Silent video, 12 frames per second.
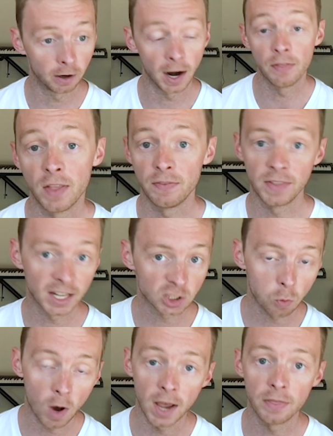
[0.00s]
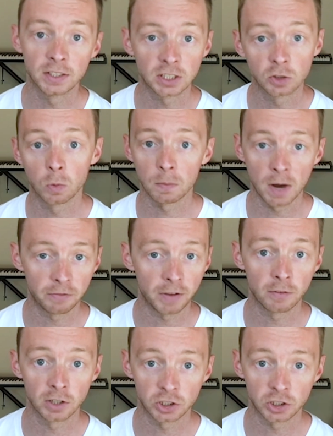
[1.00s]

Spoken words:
and that's why this is one of my favorite